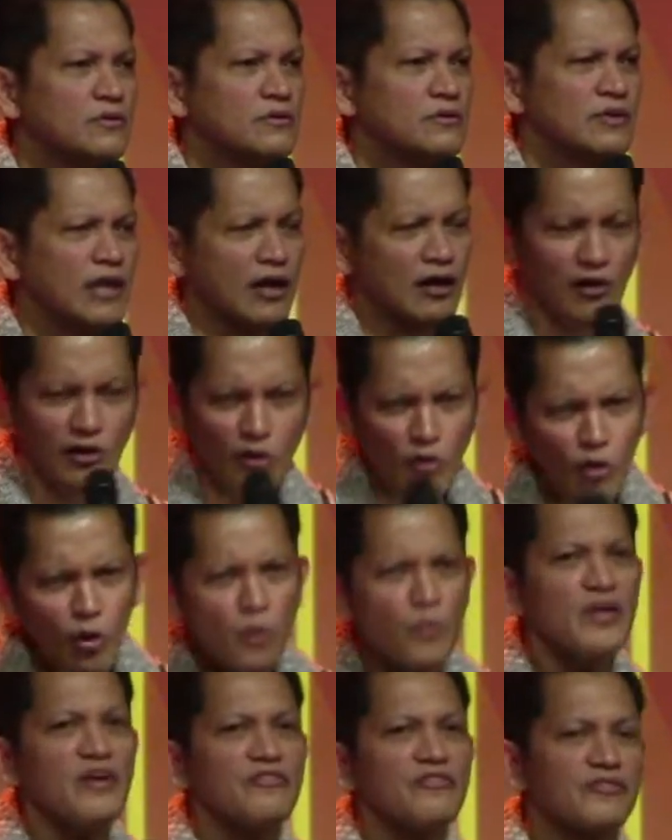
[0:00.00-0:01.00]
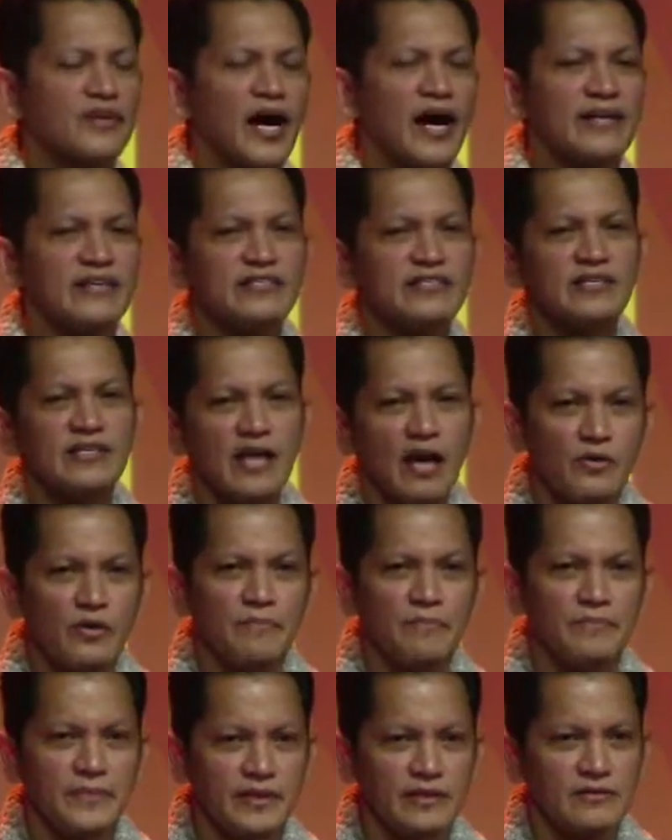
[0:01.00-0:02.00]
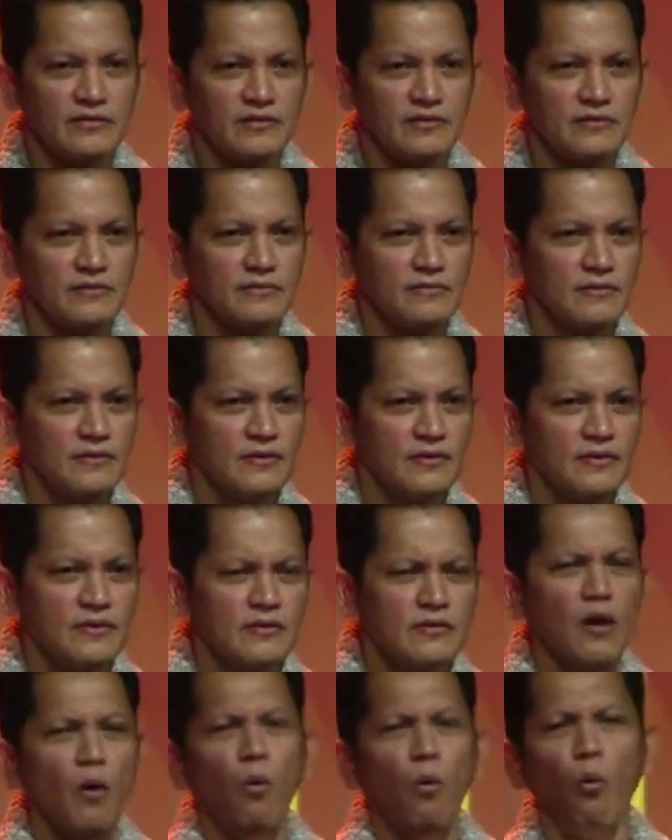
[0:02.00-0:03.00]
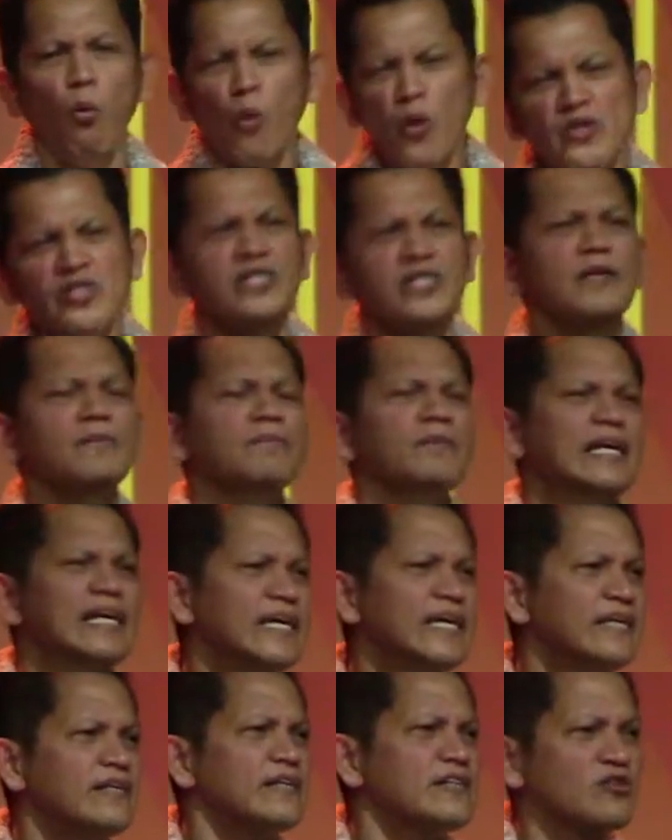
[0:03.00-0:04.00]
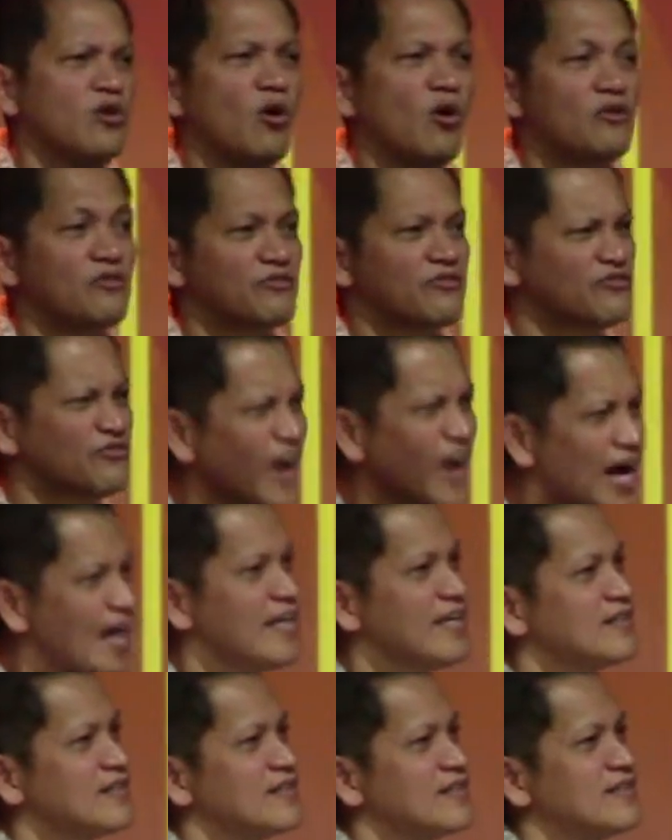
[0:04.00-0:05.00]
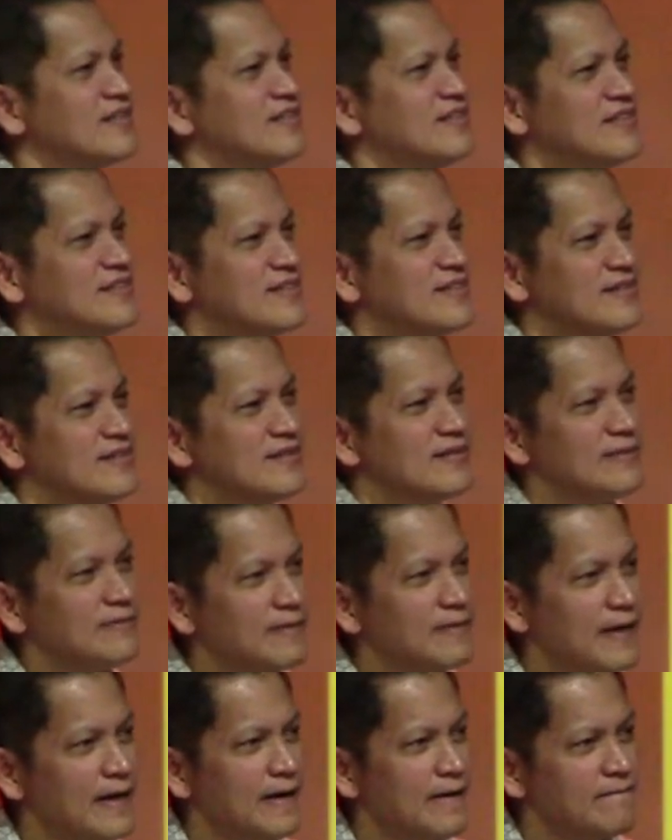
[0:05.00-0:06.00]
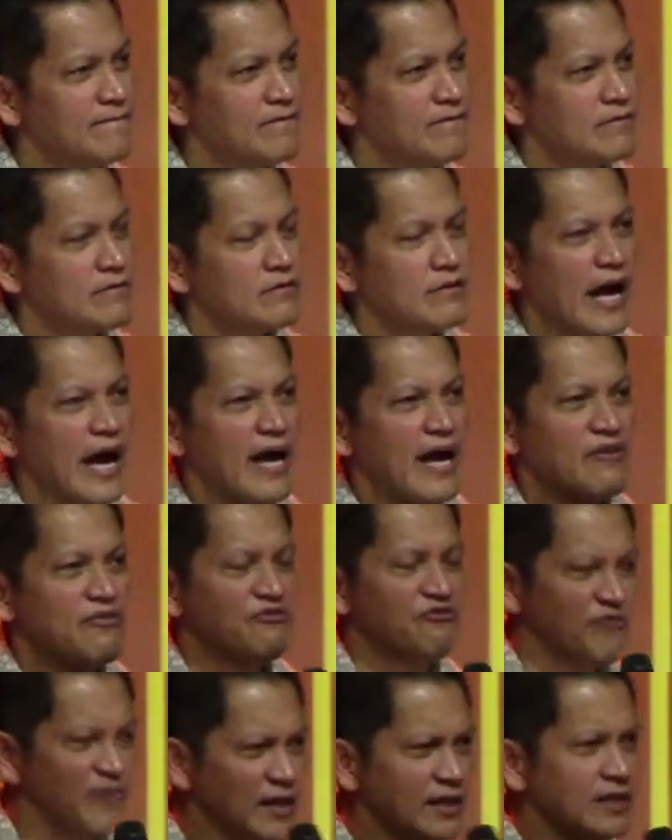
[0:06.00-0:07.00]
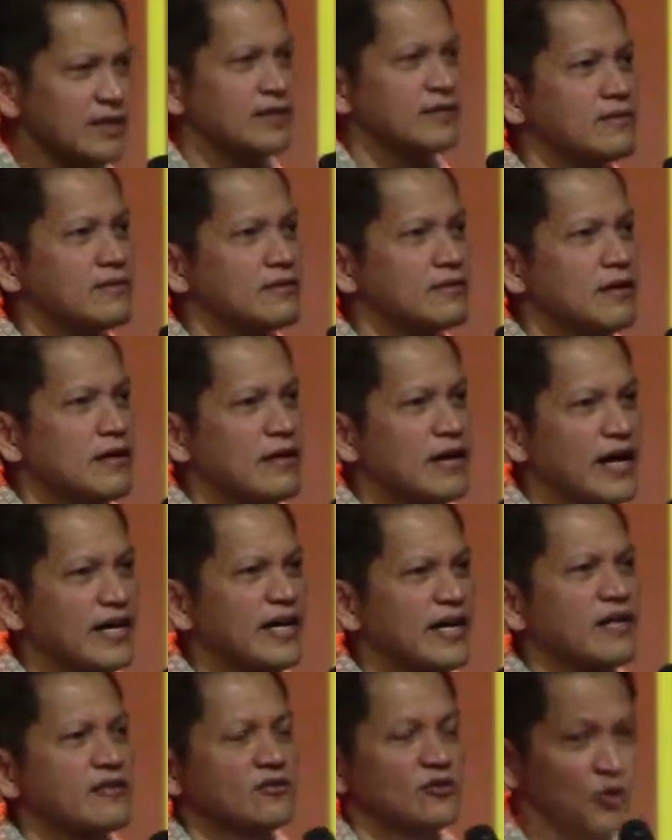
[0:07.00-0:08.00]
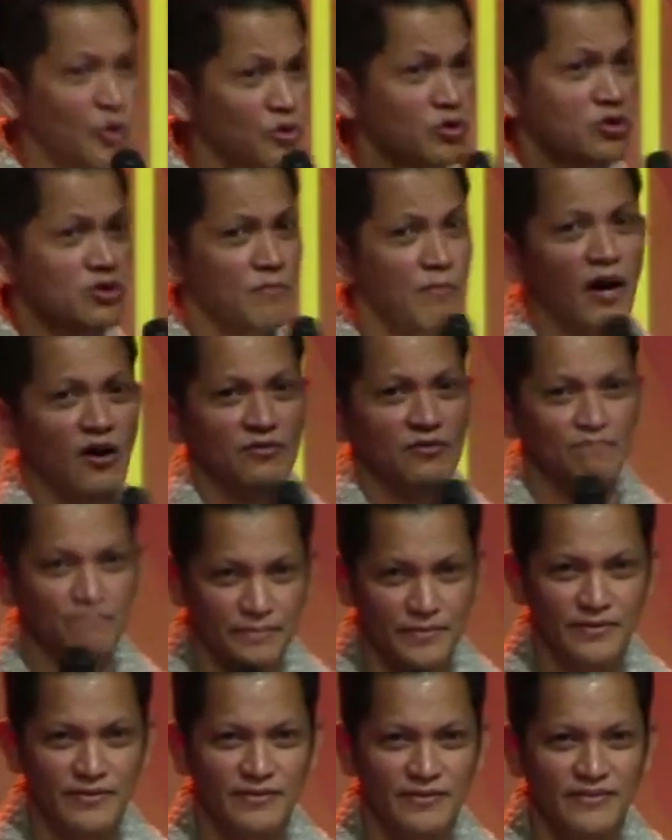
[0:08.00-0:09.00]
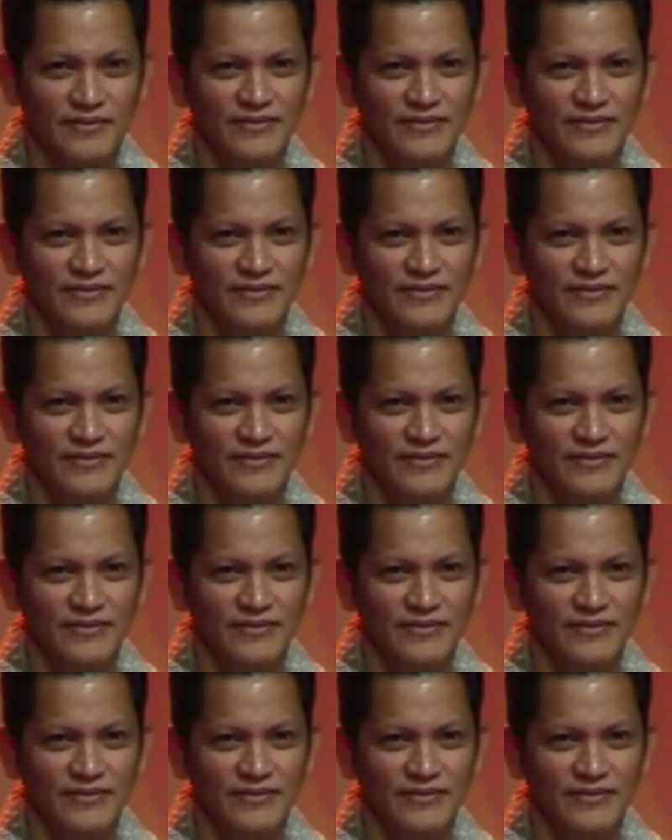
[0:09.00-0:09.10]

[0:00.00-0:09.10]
The glory of God is in our midst. No? The worship leader is on fire. Di ba? I feel it. I got goosebumps.